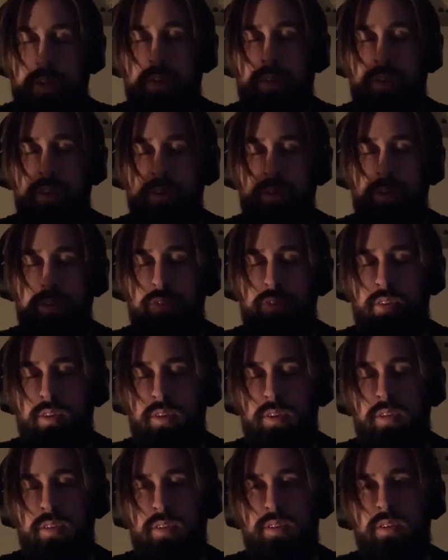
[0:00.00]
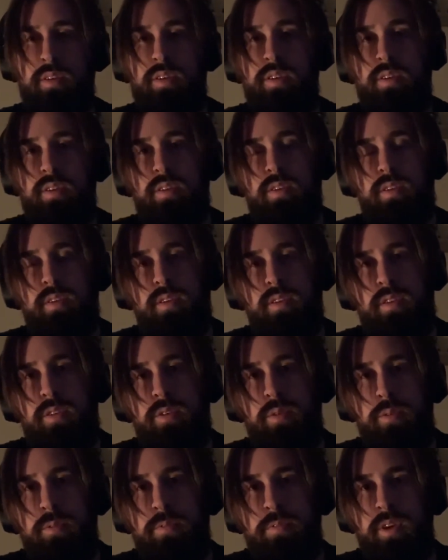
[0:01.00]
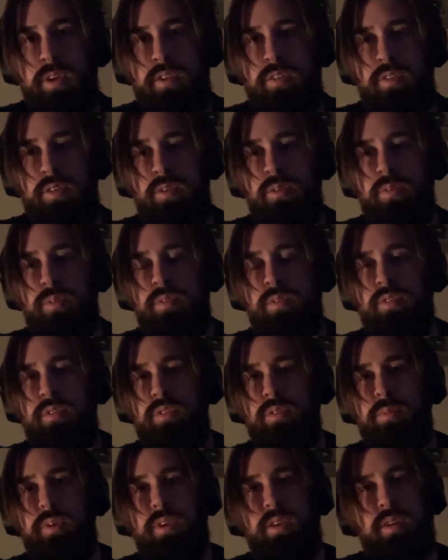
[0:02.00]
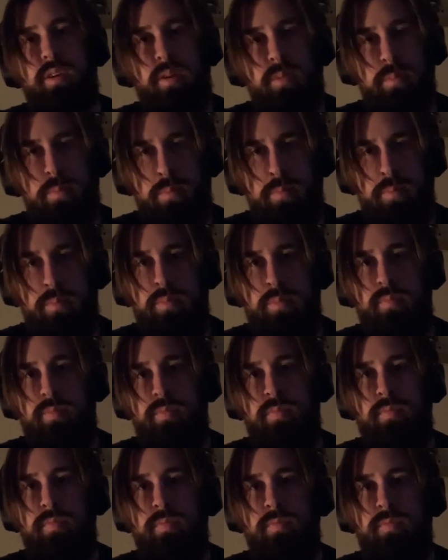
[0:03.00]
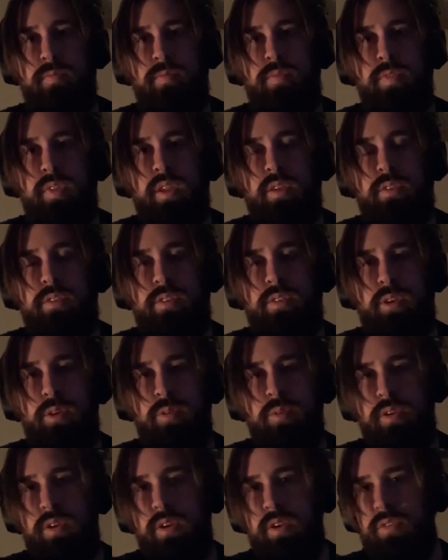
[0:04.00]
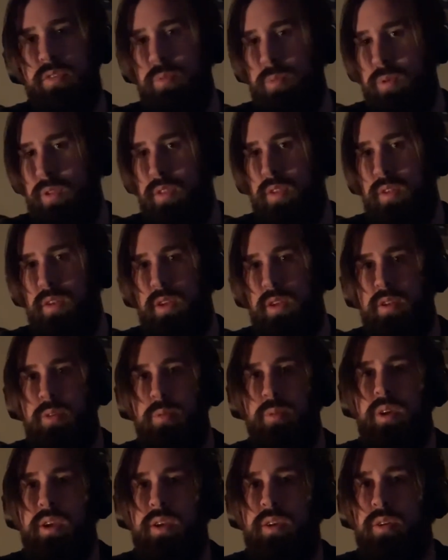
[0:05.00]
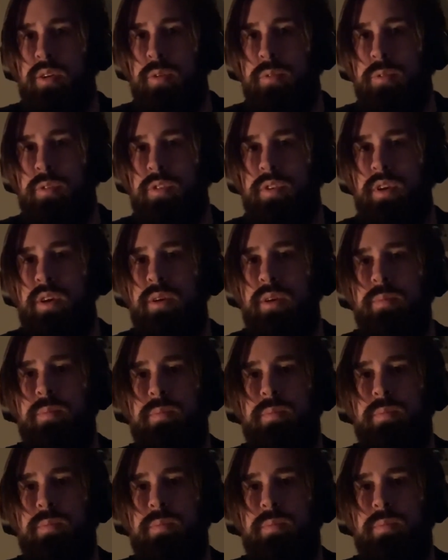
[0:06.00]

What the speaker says: energy to affect you, to become synchronized with it in a way over time.